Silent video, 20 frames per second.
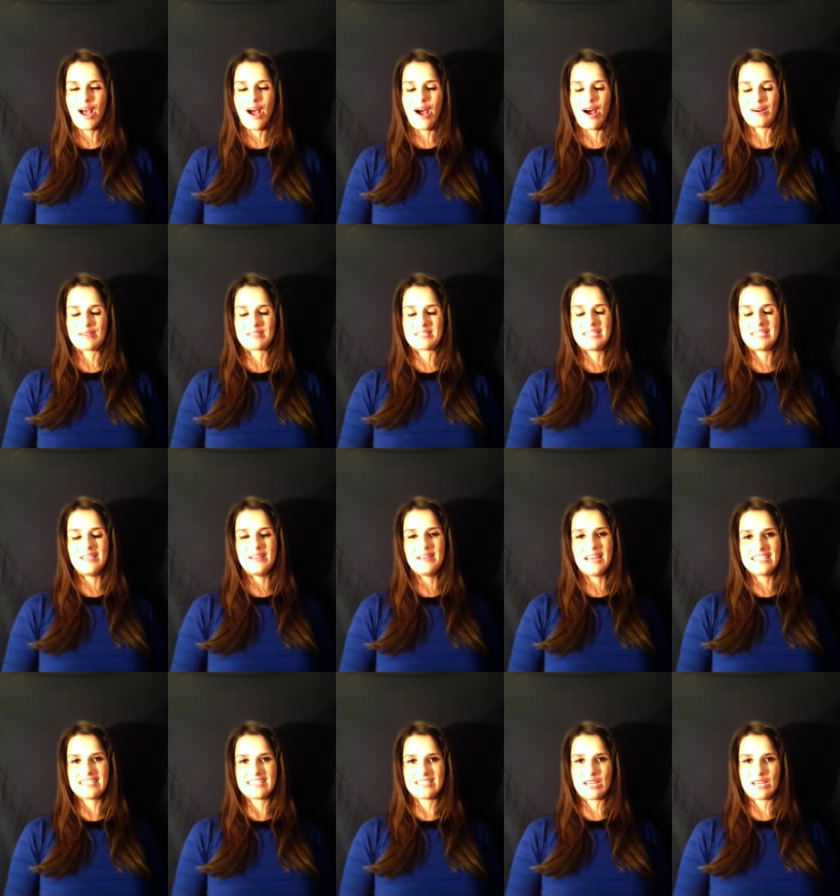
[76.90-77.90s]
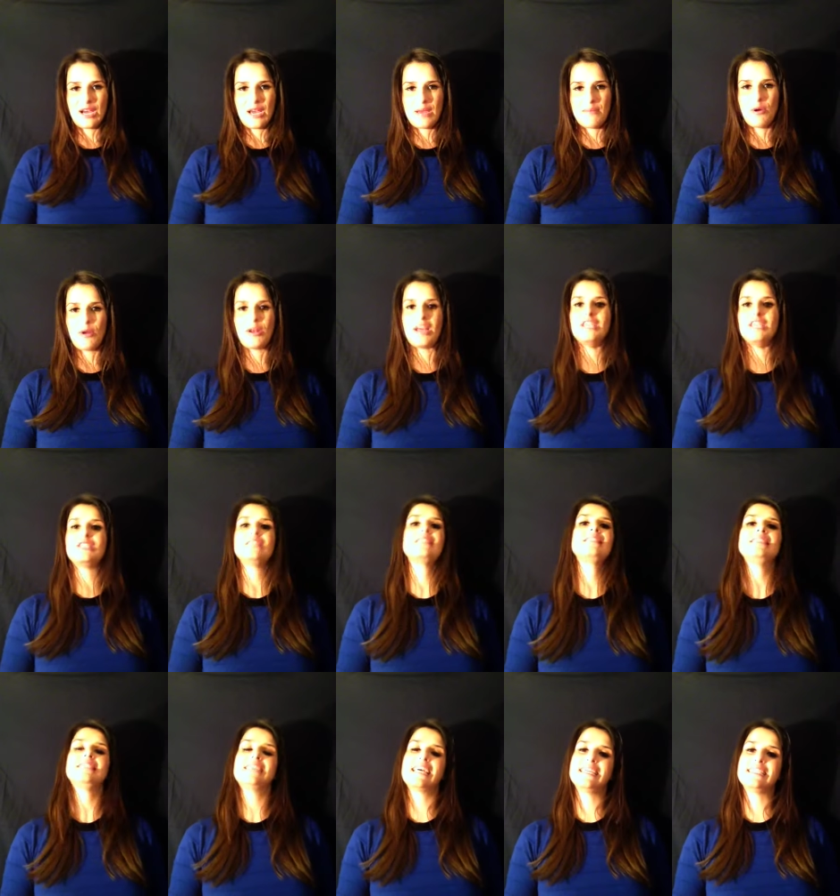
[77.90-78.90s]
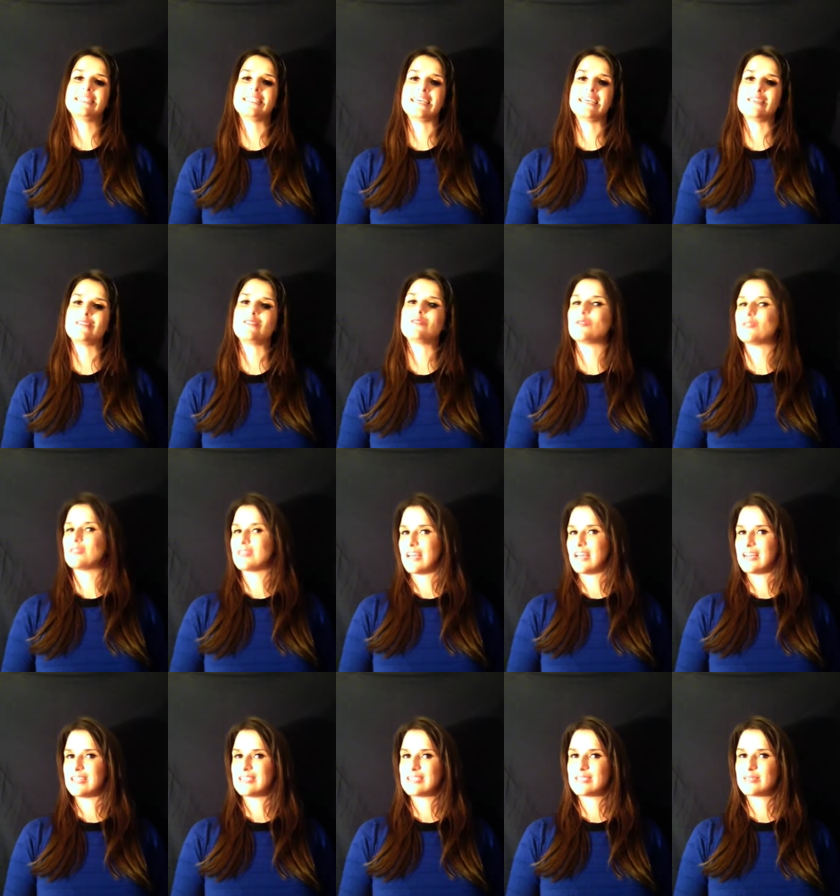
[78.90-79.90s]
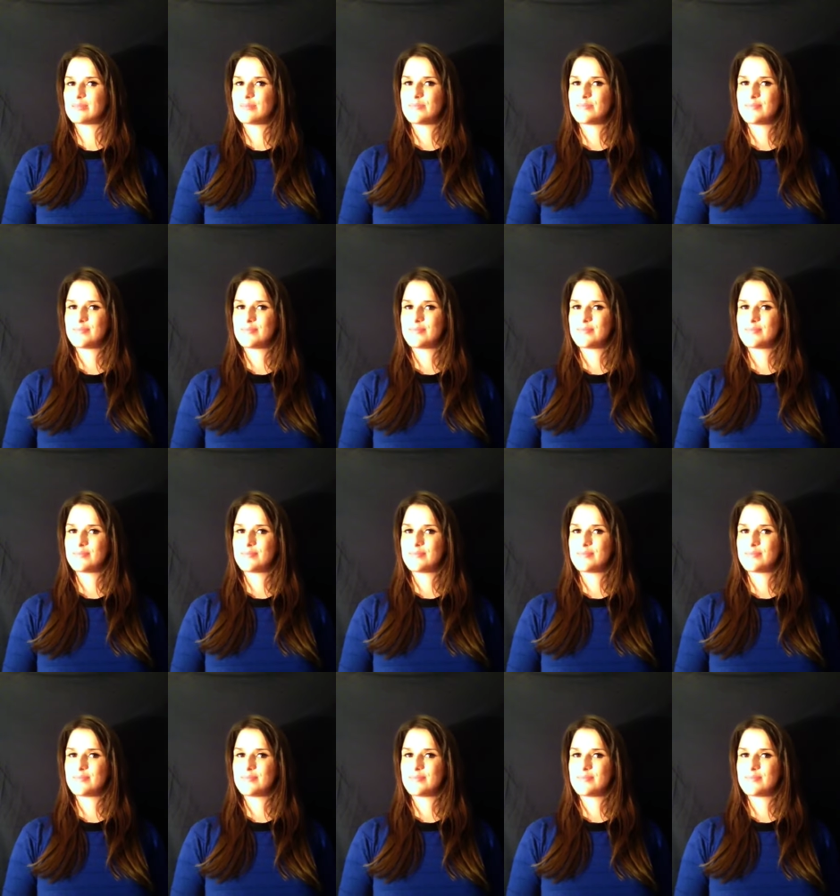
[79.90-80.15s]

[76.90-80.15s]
I'll see you next time on agencydating.net.